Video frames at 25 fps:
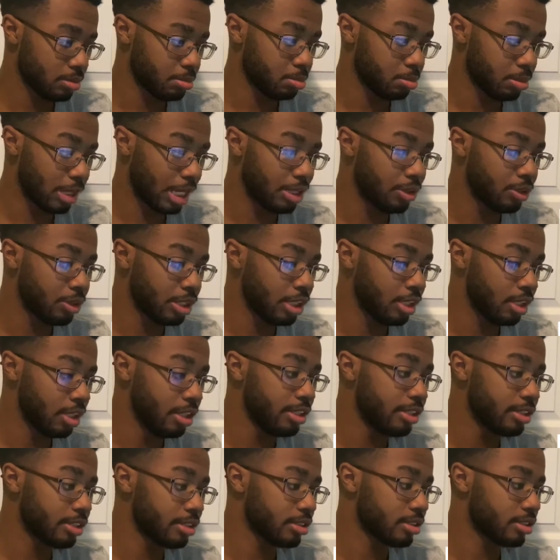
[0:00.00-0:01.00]
I know he
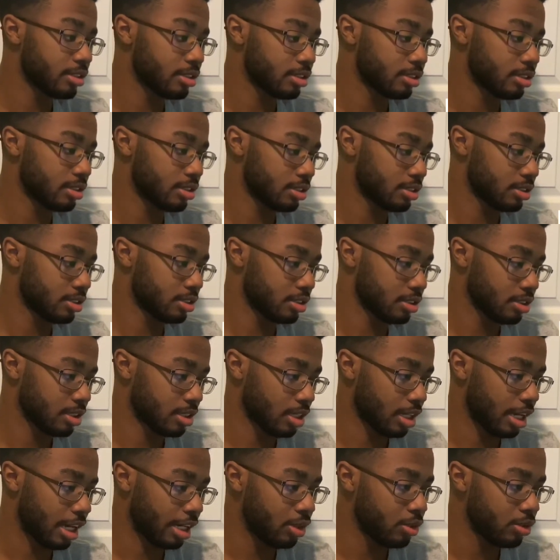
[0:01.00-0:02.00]
lit.
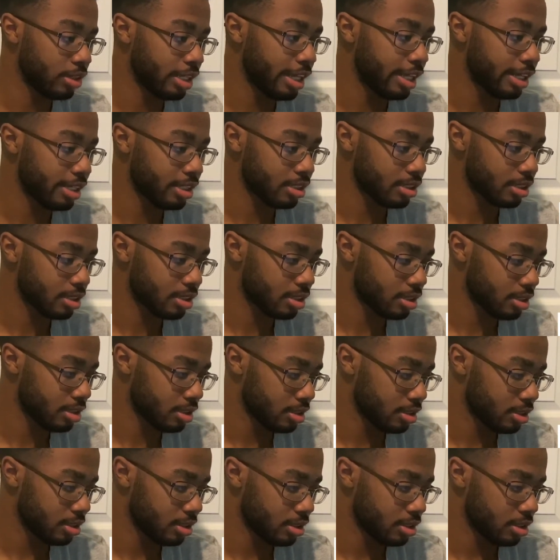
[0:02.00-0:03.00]
I know that.
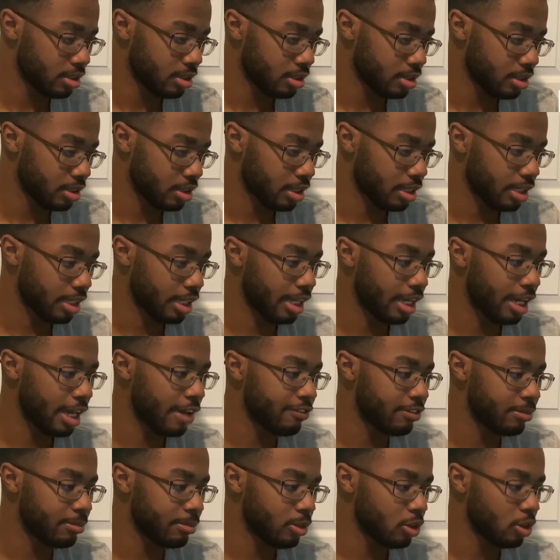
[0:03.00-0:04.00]

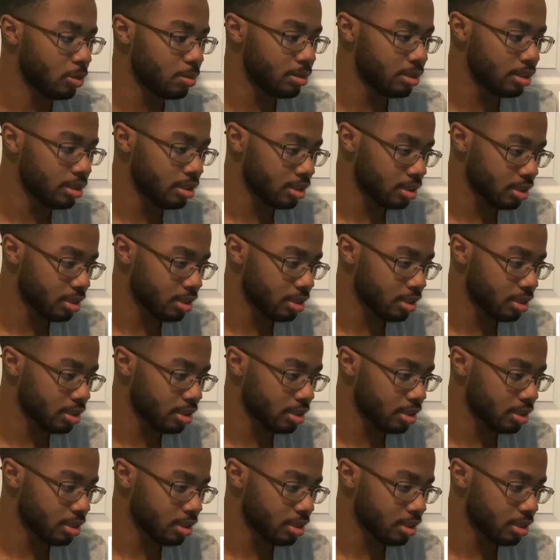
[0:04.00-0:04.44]
Evan Mobley.